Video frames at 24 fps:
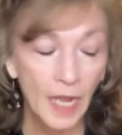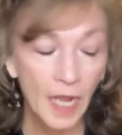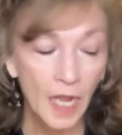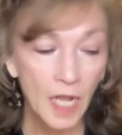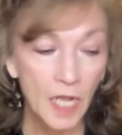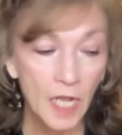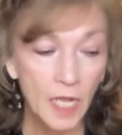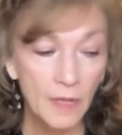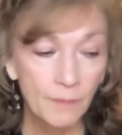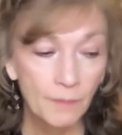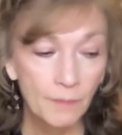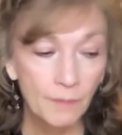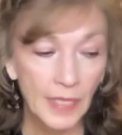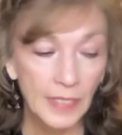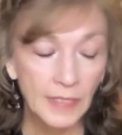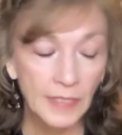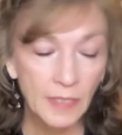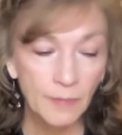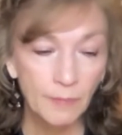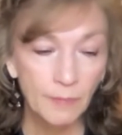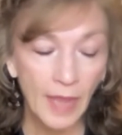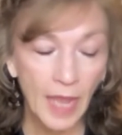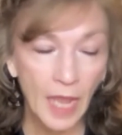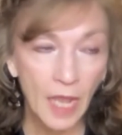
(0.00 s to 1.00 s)
it's
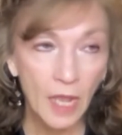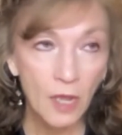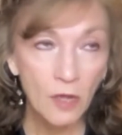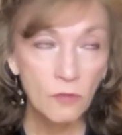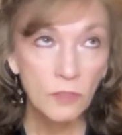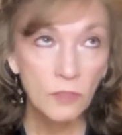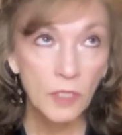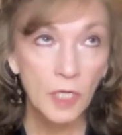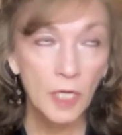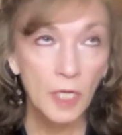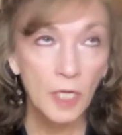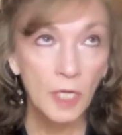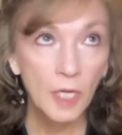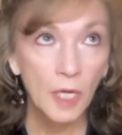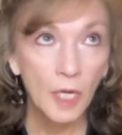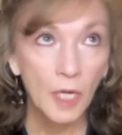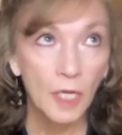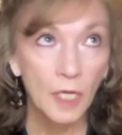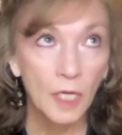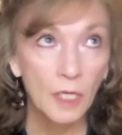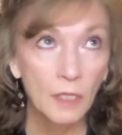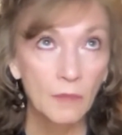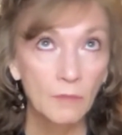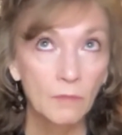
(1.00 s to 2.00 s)
about
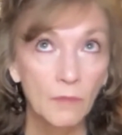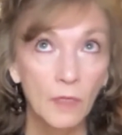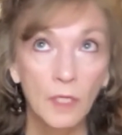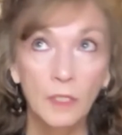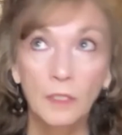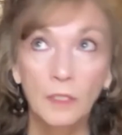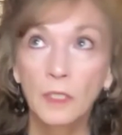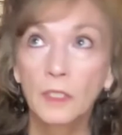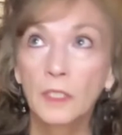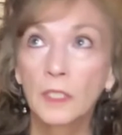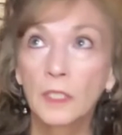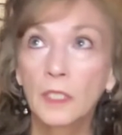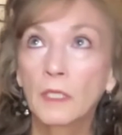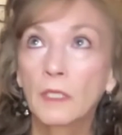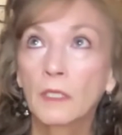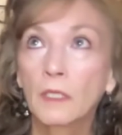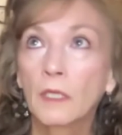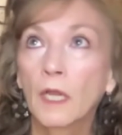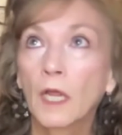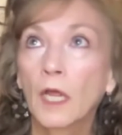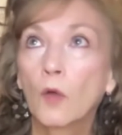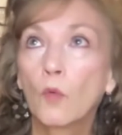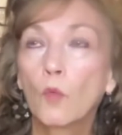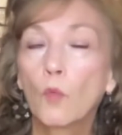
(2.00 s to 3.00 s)
um,
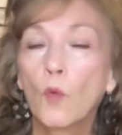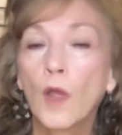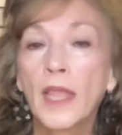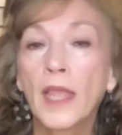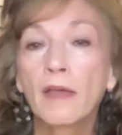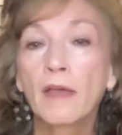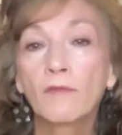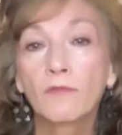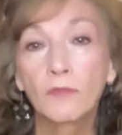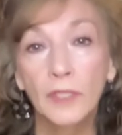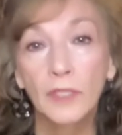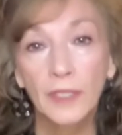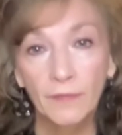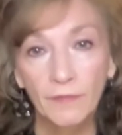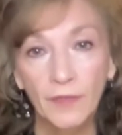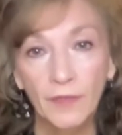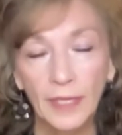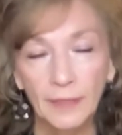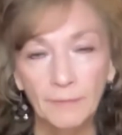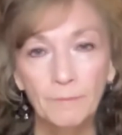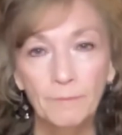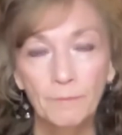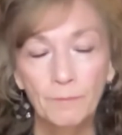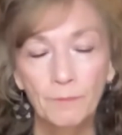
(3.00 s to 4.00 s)
a way of living.